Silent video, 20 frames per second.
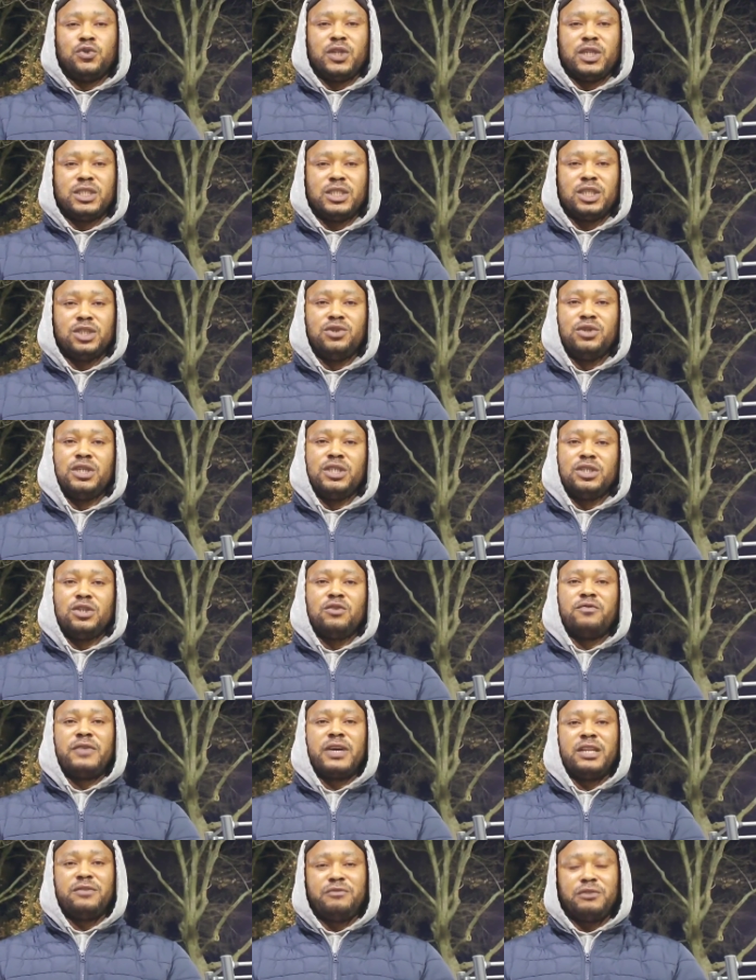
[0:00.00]
unity, unity
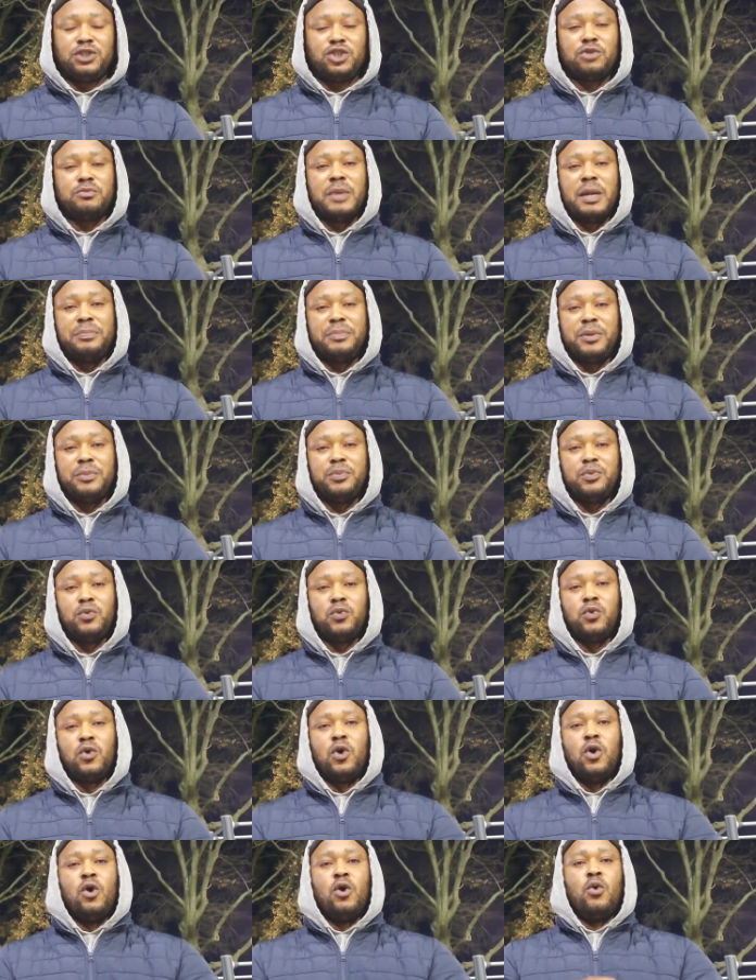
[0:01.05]
over division, my
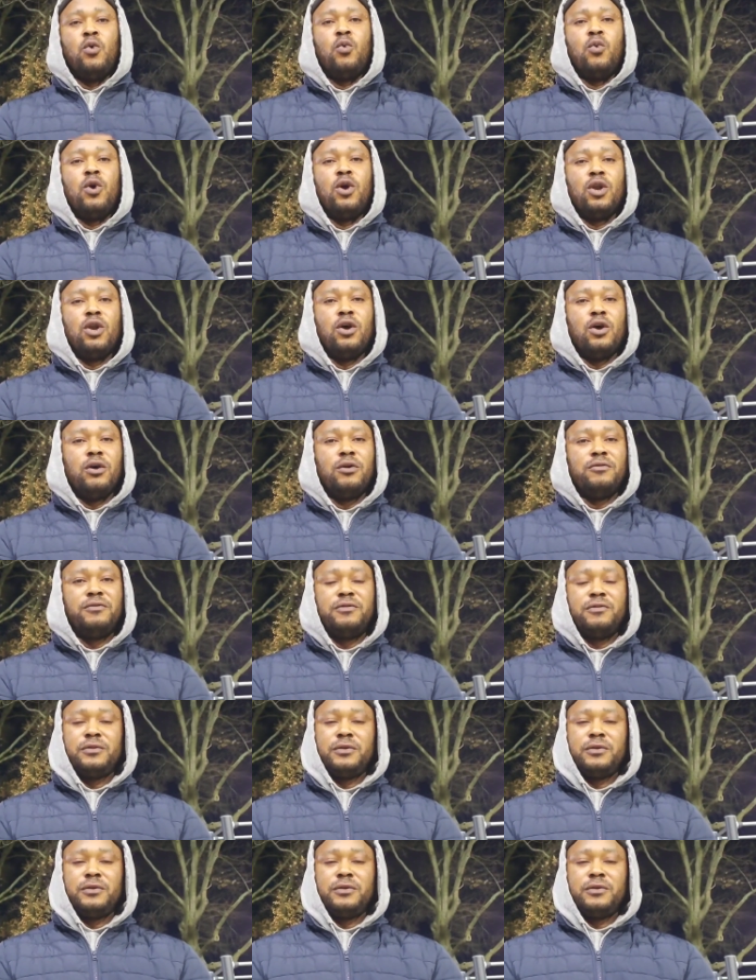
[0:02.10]
people. One love.